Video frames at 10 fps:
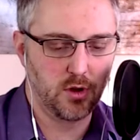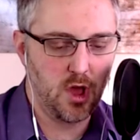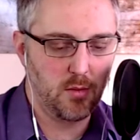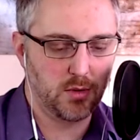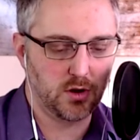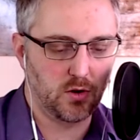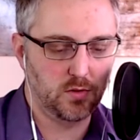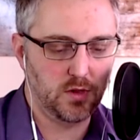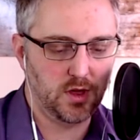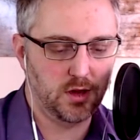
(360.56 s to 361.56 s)
but
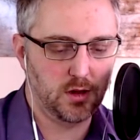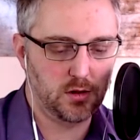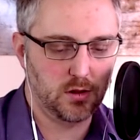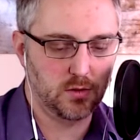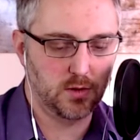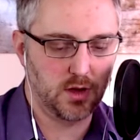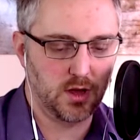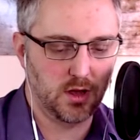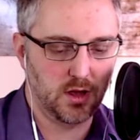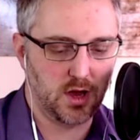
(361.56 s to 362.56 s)
only and alone on
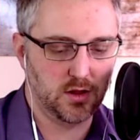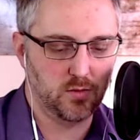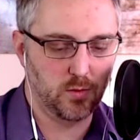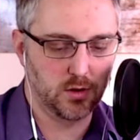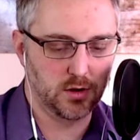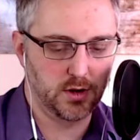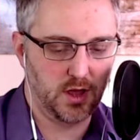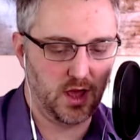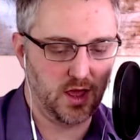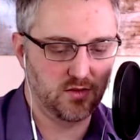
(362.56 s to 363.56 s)
God's Word,
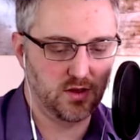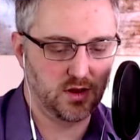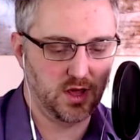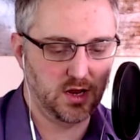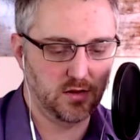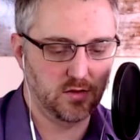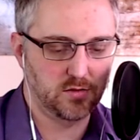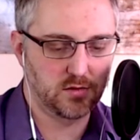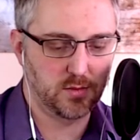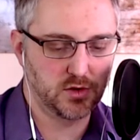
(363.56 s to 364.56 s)
as contained in the
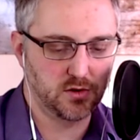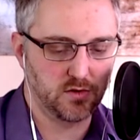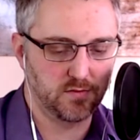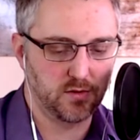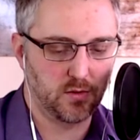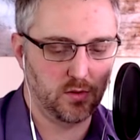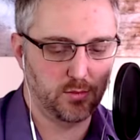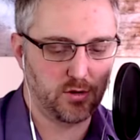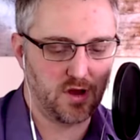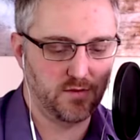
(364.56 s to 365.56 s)
Scriptures of the Holy
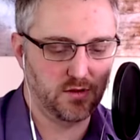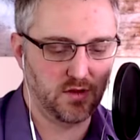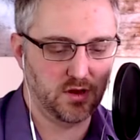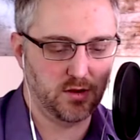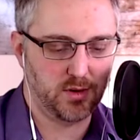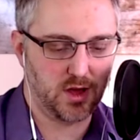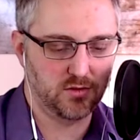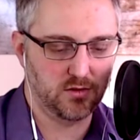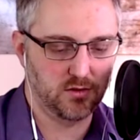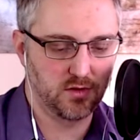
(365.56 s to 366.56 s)
Prophets and
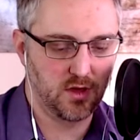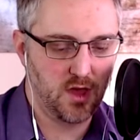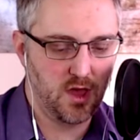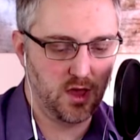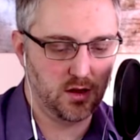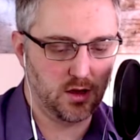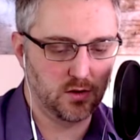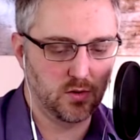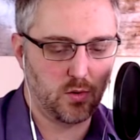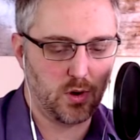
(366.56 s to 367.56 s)
Apostles, an
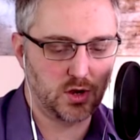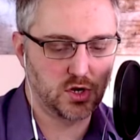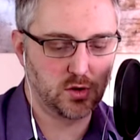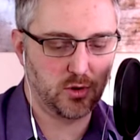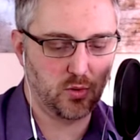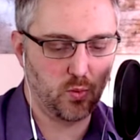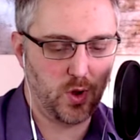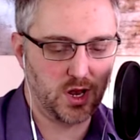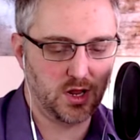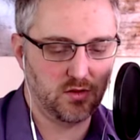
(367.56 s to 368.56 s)
unquestionable
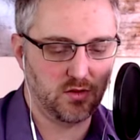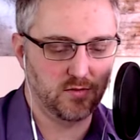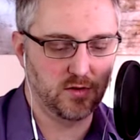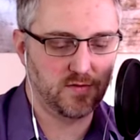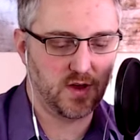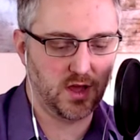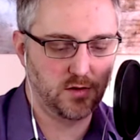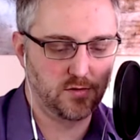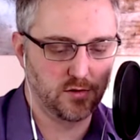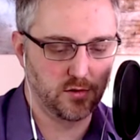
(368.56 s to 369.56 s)
witness of divine
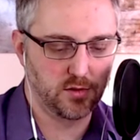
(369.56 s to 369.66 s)
truth.